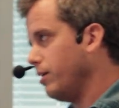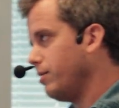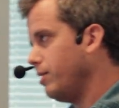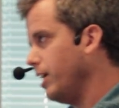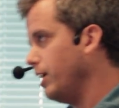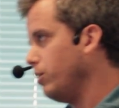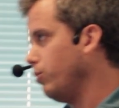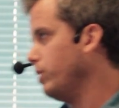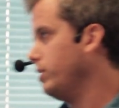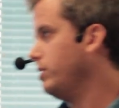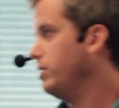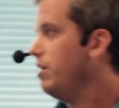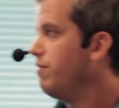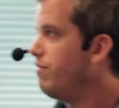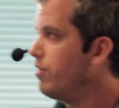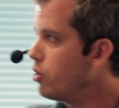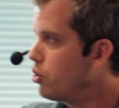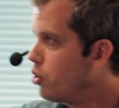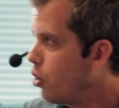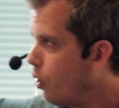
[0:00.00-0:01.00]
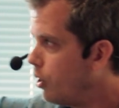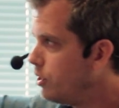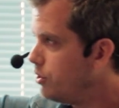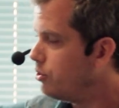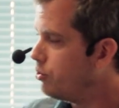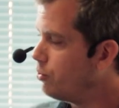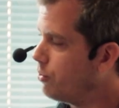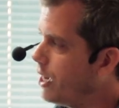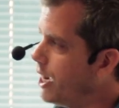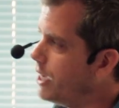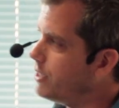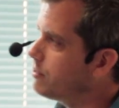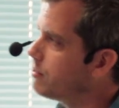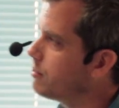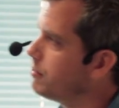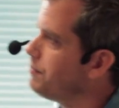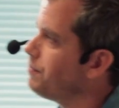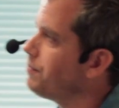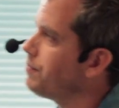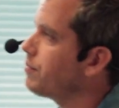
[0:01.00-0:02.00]
I think it's even going to
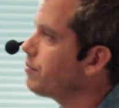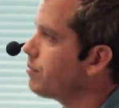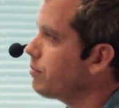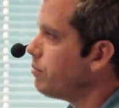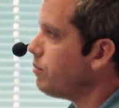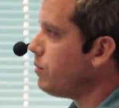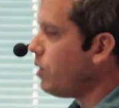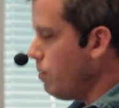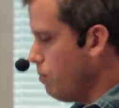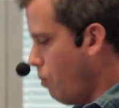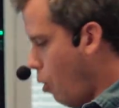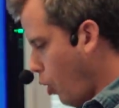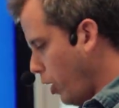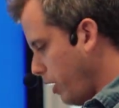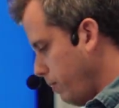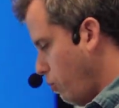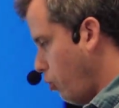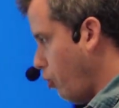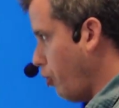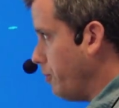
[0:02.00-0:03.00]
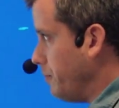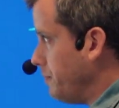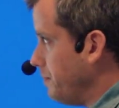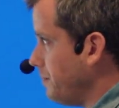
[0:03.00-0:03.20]
get more and more.